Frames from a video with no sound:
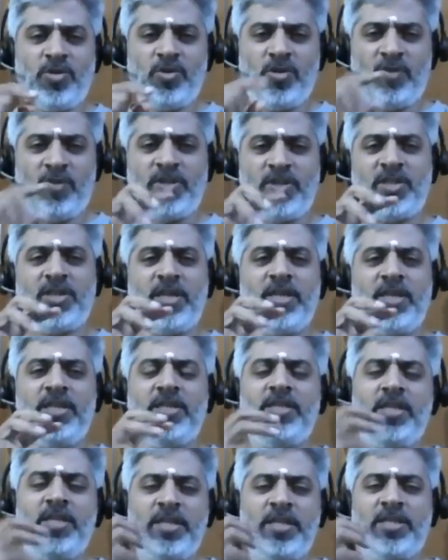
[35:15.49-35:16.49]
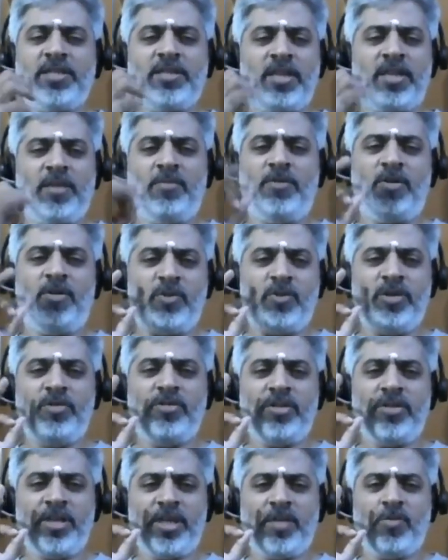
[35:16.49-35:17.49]
you have decided that, yes, I'm not going
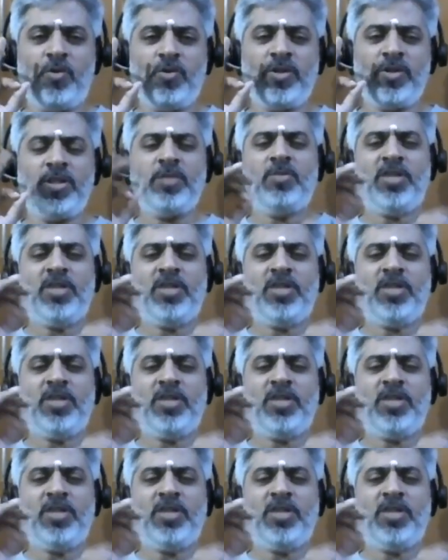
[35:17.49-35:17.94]
to think about this,